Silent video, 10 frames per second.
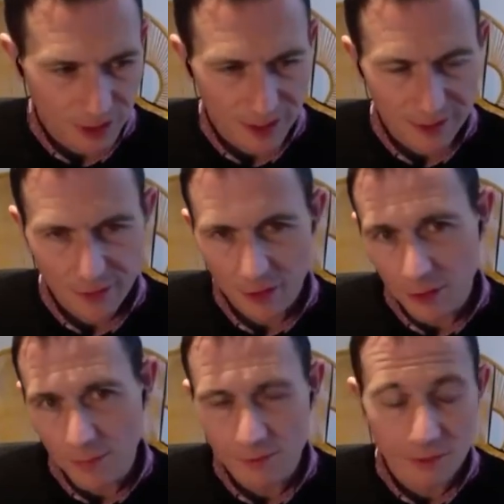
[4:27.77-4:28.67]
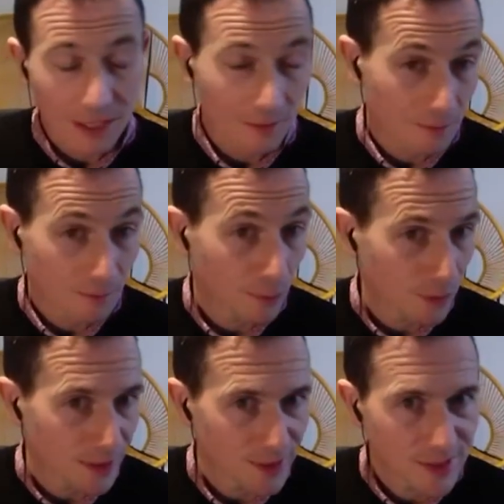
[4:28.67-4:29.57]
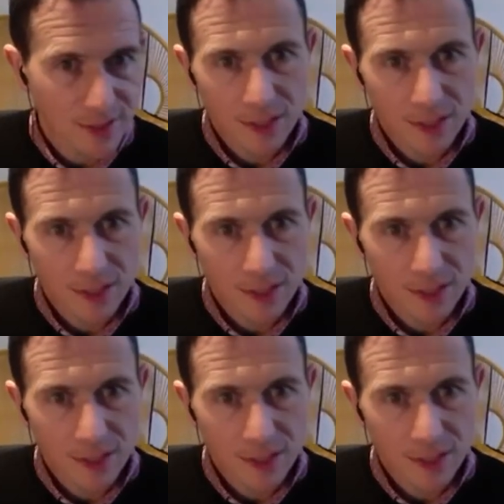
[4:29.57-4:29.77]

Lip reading: There are going to be relevant points